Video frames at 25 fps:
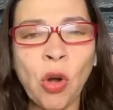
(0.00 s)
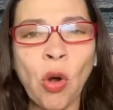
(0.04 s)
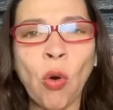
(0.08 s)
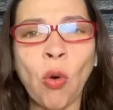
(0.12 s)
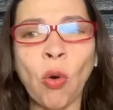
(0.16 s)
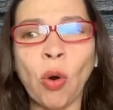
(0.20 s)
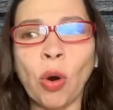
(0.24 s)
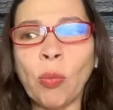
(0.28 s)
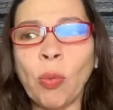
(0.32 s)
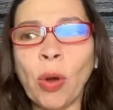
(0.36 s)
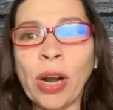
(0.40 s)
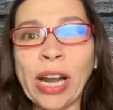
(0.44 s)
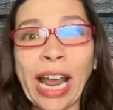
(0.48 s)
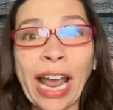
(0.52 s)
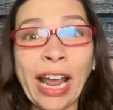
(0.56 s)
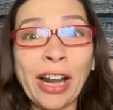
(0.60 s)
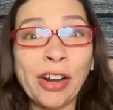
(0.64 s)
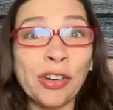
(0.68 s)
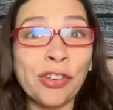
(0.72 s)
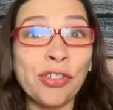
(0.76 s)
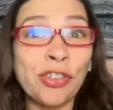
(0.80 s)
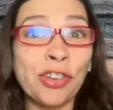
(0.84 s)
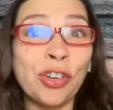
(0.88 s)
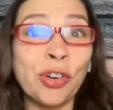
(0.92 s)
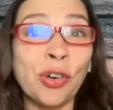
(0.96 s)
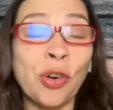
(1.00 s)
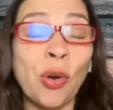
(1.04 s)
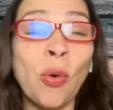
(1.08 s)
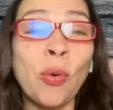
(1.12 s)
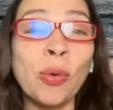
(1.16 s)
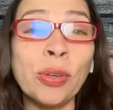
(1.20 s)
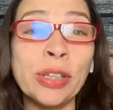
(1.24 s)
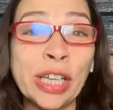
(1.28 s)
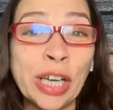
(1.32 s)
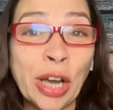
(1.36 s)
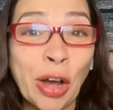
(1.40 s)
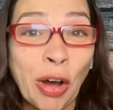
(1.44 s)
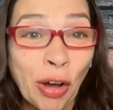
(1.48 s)
or what energy you're
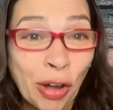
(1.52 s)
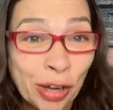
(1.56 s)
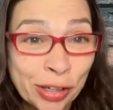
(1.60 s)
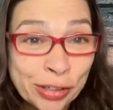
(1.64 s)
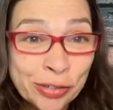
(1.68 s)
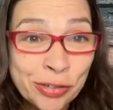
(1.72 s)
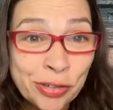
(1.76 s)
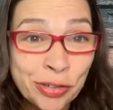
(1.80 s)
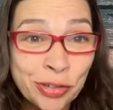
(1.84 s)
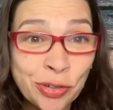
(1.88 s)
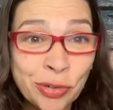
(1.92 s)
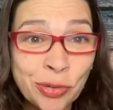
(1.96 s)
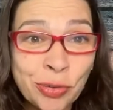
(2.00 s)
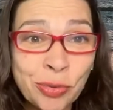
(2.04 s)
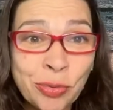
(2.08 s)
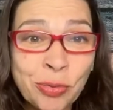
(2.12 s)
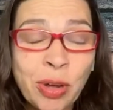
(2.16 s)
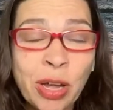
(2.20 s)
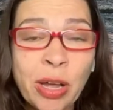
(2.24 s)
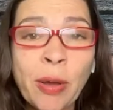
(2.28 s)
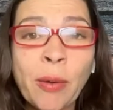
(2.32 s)
holding on to,